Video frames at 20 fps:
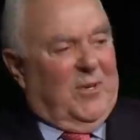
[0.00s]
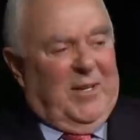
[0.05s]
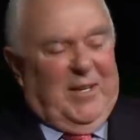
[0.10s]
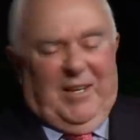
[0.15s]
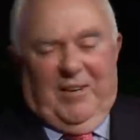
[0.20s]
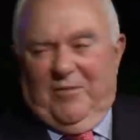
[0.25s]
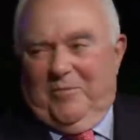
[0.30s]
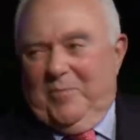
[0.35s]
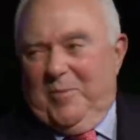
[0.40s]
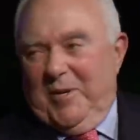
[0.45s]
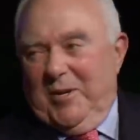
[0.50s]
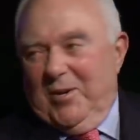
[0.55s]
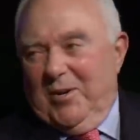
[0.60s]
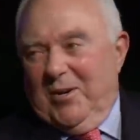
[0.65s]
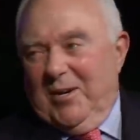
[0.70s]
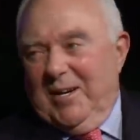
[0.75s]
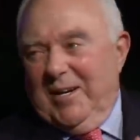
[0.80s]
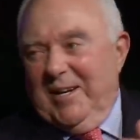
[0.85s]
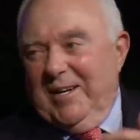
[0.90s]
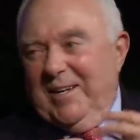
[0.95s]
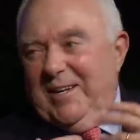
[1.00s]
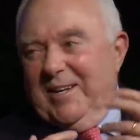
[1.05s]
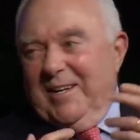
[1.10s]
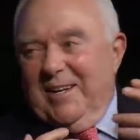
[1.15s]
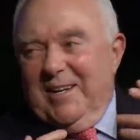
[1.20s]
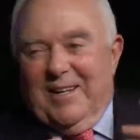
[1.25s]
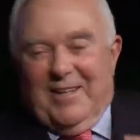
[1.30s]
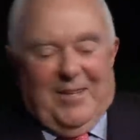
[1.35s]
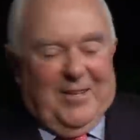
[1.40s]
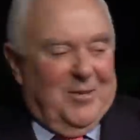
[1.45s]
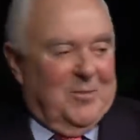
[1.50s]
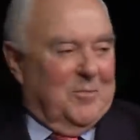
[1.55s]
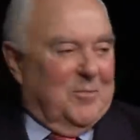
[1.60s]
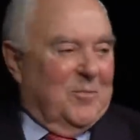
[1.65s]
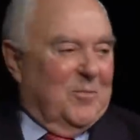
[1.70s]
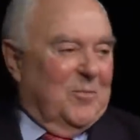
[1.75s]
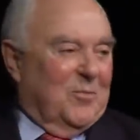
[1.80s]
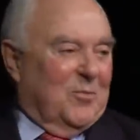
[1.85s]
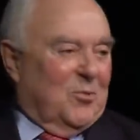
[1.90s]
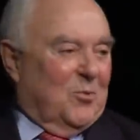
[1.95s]
and the FBI, the
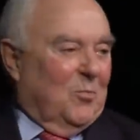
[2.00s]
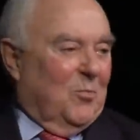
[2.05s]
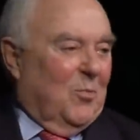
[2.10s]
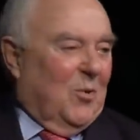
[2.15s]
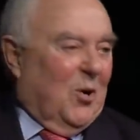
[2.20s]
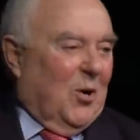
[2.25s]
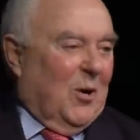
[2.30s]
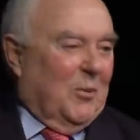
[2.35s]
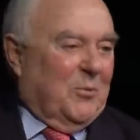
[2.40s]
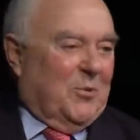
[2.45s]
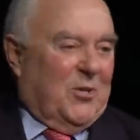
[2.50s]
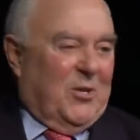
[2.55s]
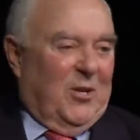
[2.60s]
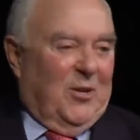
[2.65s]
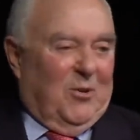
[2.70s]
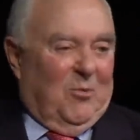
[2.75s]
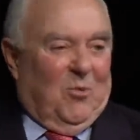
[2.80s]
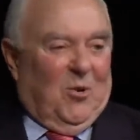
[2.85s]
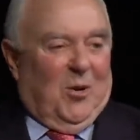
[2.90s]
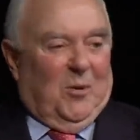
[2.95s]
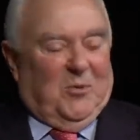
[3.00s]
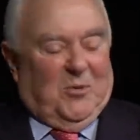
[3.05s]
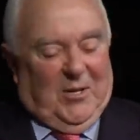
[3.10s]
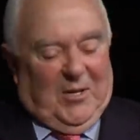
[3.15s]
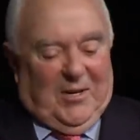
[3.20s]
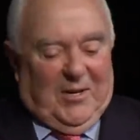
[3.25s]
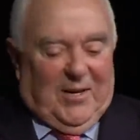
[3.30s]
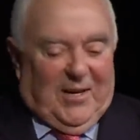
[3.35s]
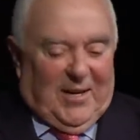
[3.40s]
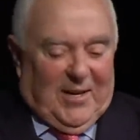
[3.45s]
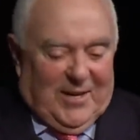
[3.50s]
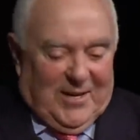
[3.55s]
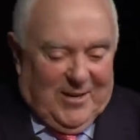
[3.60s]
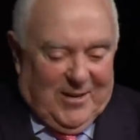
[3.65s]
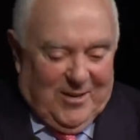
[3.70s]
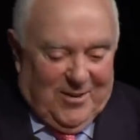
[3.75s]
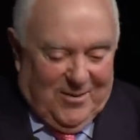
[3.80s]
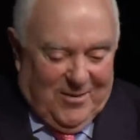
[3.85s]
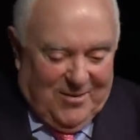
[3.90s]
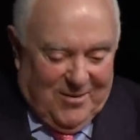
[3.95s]
mobs here, mobs there.
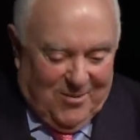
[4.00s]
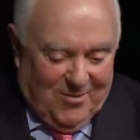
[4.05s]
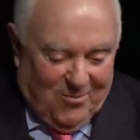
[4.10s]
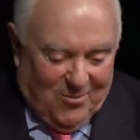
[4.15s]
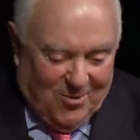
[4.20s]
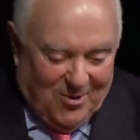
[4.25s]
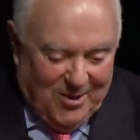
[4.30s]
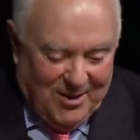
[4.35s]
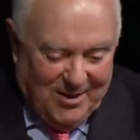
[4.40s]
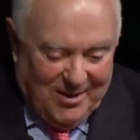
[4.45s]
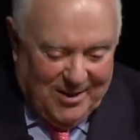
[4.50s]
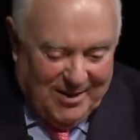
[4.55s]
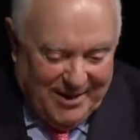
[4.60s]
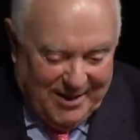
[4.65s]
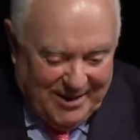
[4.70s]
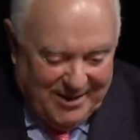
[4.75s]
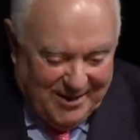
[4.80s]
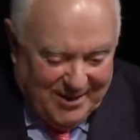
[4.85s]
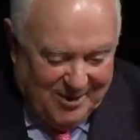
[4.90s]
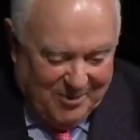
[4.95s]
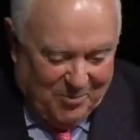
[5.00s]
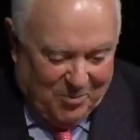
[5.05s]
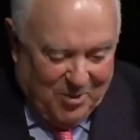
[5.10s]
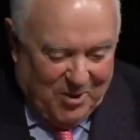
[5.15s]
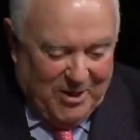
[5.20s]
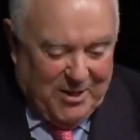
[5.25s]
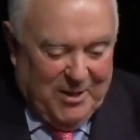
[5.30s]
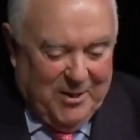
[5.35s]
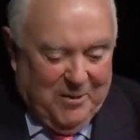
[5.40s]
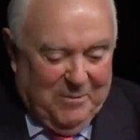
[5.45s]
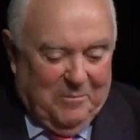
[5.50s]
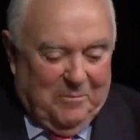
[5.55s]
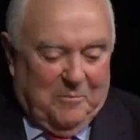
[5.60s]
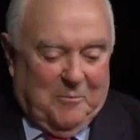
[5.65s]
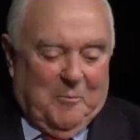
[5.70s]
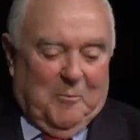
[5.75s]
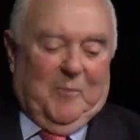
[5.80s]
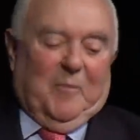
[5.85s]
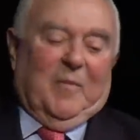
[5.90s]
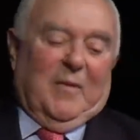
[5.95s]
And one night I bring him
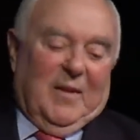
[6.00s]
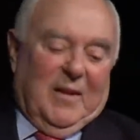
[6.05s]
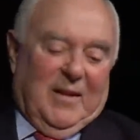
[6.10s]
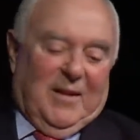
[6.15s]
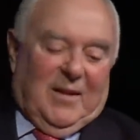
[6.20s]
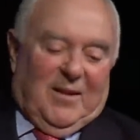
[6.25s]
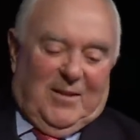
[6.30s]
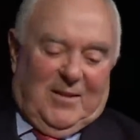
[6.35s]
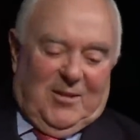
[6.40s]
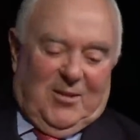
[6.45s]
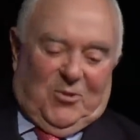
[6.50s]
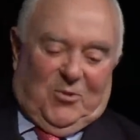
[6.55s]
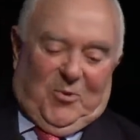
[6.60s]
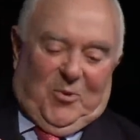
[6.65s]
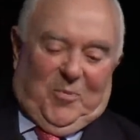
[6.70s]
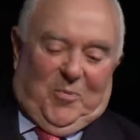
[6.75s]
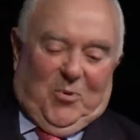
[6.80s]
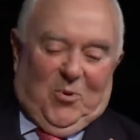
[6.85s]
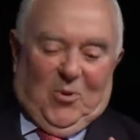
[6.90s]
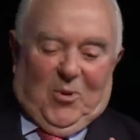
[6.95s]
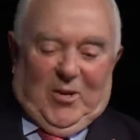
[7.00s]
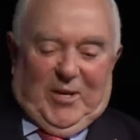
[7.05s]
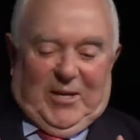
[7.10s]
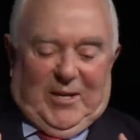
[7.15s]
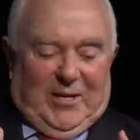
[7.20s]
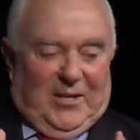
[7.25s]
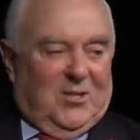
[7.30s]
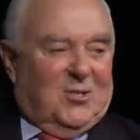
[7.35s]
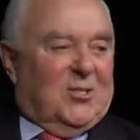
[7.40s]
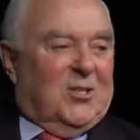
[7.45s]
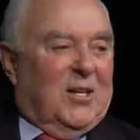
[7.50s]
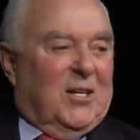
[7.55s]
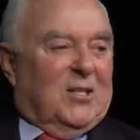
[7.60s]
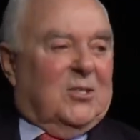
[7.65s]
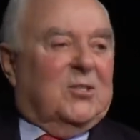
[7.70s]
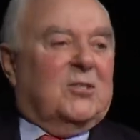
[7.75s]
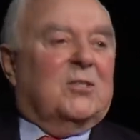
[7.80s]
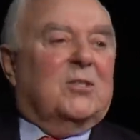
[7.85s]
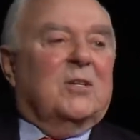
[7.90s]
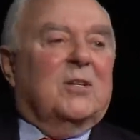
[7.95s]
this report, and it
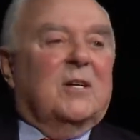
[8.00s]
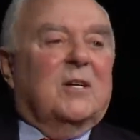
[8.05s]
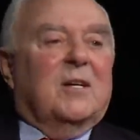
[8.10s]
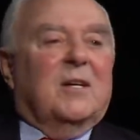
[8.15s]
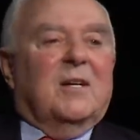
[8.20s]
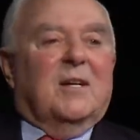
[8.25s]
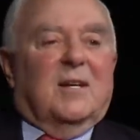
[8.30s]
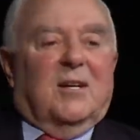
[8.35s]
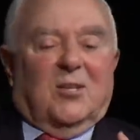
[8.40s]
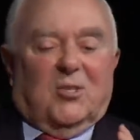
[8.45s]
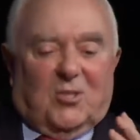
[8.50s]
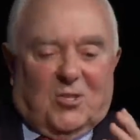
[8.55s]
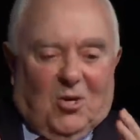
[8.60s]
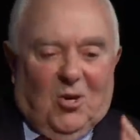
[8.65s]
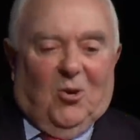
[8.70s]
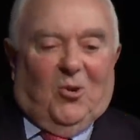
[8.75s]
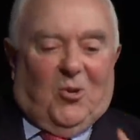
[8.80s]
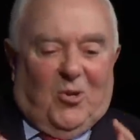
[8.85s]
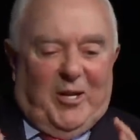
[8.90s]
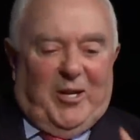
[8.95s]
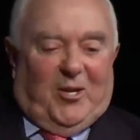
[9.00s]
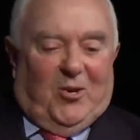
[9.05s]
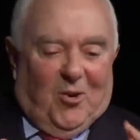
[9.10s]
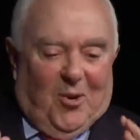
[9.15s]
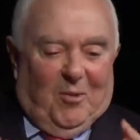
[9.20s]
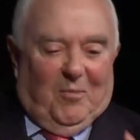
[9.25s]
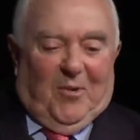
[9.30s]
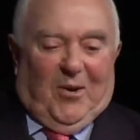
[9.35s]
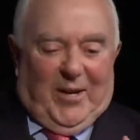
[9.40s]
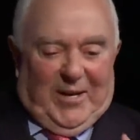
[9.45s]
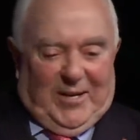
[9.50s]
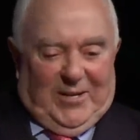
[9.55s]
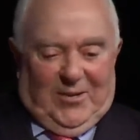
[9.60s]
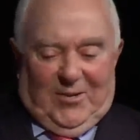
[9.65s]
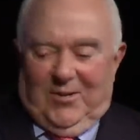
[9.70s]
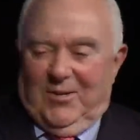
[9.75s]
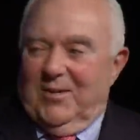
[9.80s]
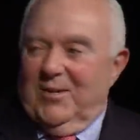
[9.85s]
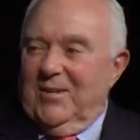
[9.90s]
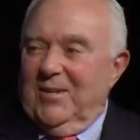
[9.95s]
says Stokely
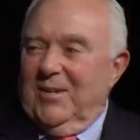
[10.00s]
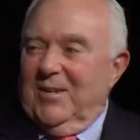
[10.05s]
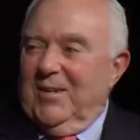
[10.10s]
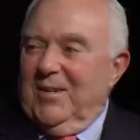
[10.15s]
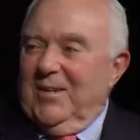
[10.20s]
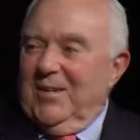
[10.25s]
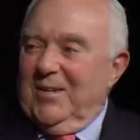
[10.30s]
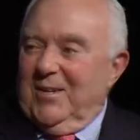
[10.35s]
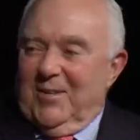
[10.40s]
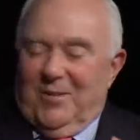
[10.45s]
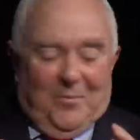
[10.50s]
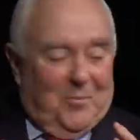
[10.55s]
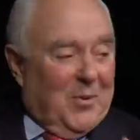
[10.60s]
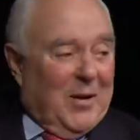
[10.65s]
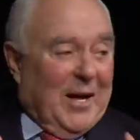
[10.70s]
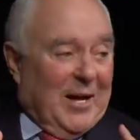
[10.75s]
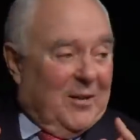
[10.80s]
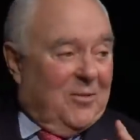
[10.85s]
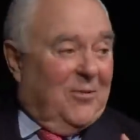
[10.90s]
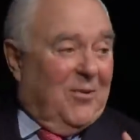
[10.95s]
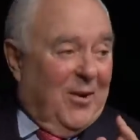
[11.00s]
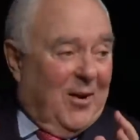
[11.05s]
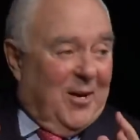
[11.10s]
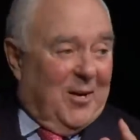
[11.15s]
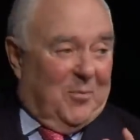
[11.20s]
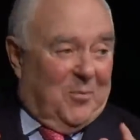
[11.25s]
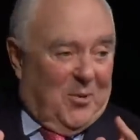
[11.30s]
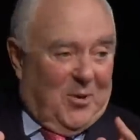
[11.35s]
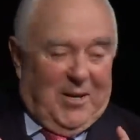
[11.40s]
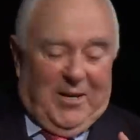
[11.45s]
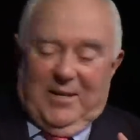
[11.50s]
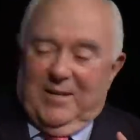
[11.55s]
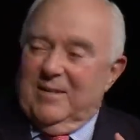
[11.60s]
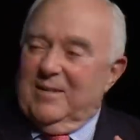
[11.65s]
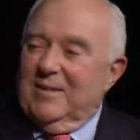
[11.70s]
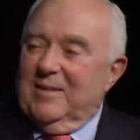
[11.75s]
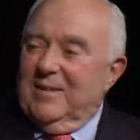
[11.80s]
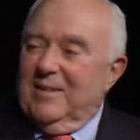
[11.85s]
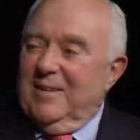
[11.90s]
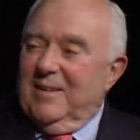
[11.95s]
Carmichael the Black Firebrand,